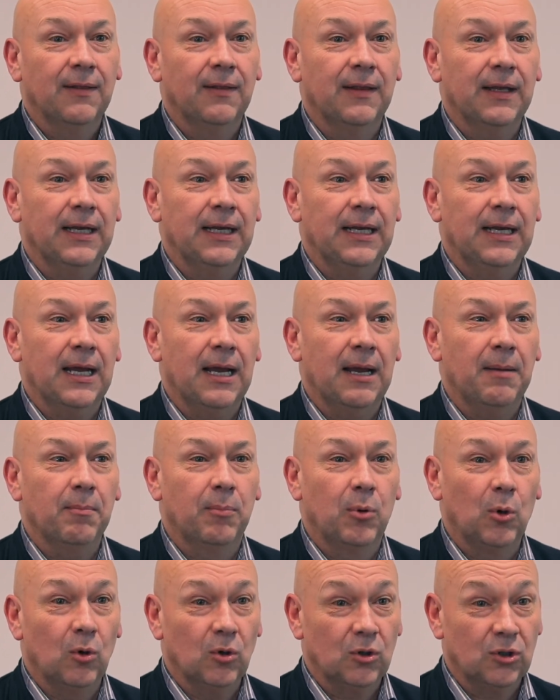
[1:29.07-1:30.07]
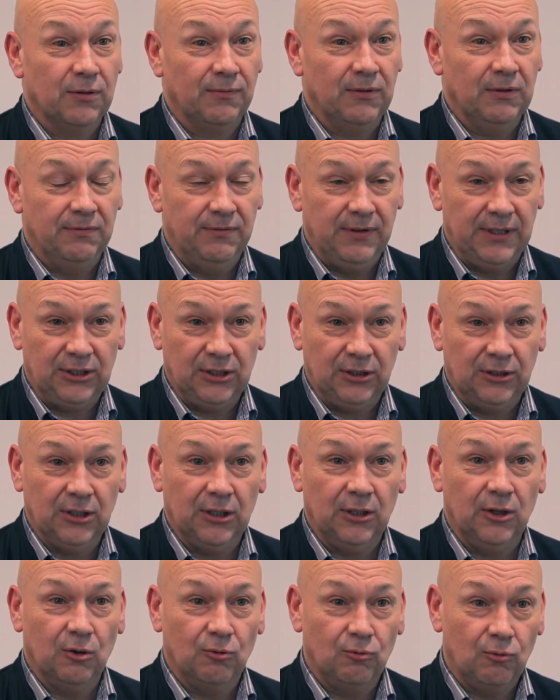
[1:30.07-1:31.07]
the importance of the vision
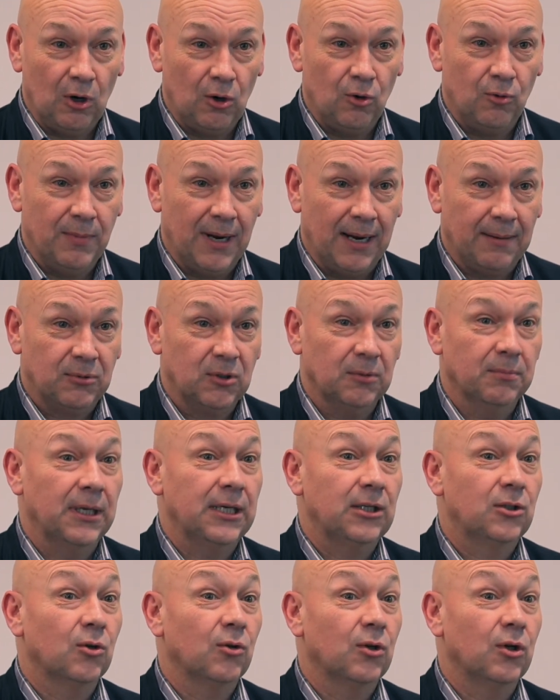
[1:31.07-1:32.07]
and the roadmap to make sure